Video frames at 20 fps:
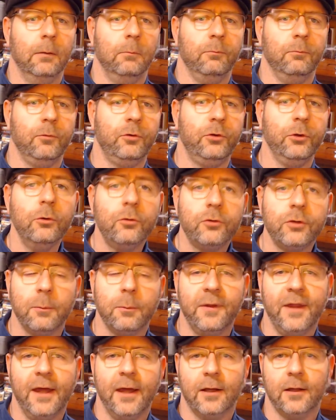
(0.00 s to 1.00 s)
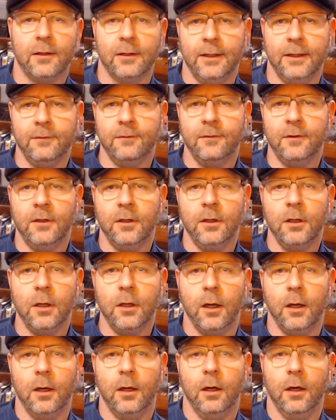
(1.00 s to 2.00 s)
do some of that cleansing,
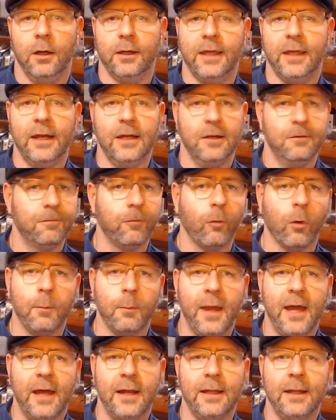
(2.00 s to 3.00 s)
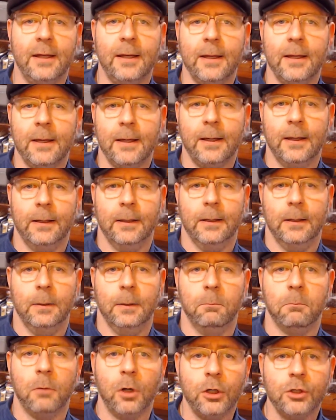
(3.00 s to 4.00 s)
get it formatted,
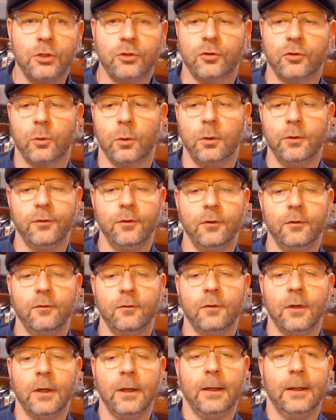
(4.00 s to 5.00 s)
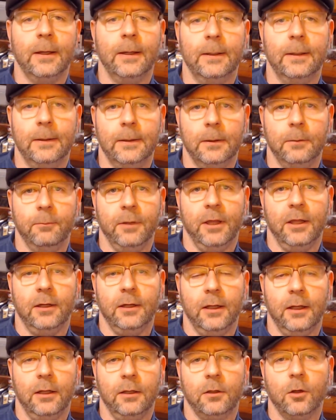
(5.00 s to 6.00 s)
merge sources,
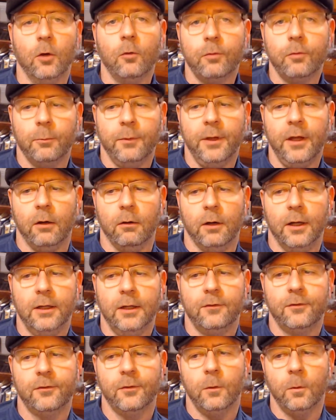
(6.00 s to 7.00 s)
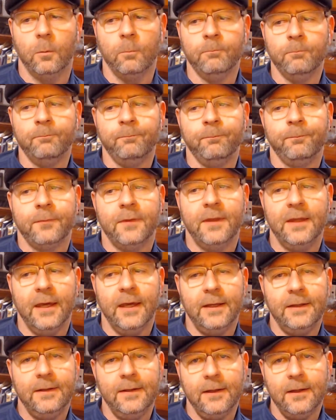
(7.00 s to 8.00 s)
and go from there, right? So the
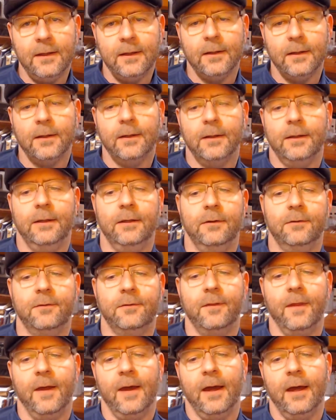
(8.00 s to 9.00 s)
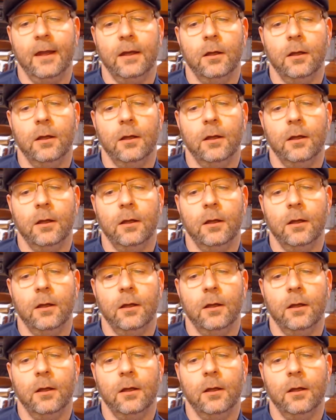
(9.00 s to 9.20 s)
idea is that